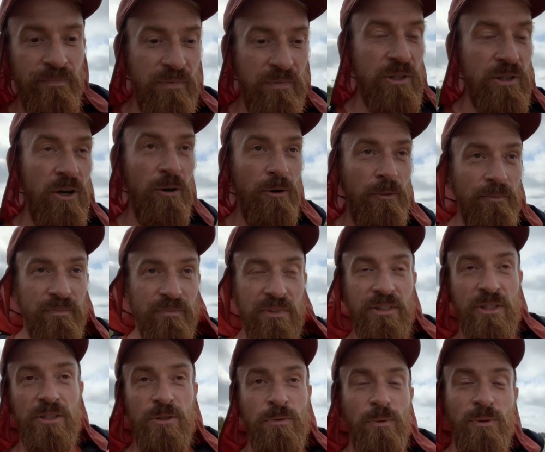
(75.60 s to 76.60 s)
So
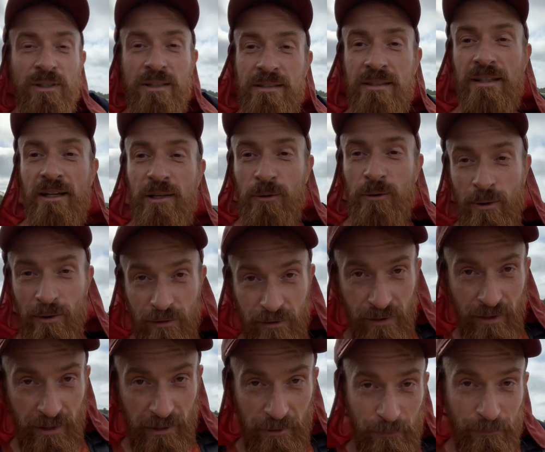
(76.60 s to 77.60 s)
just want to tell you one
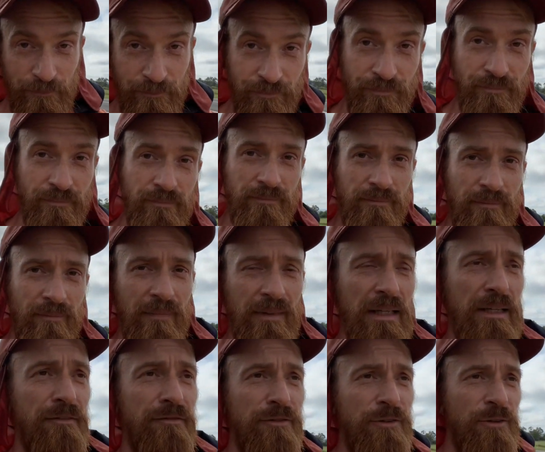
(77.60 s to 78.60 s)
thing.
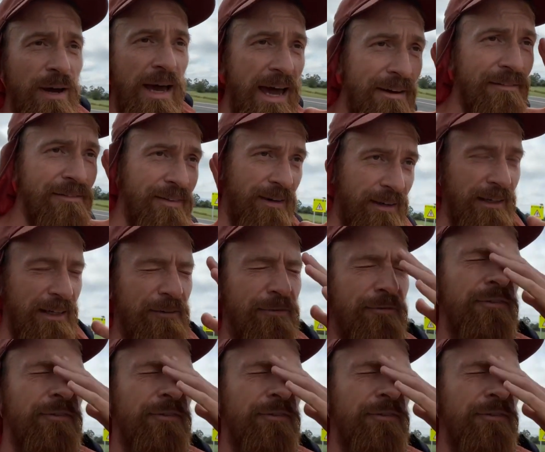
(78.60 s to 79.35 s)
If you ever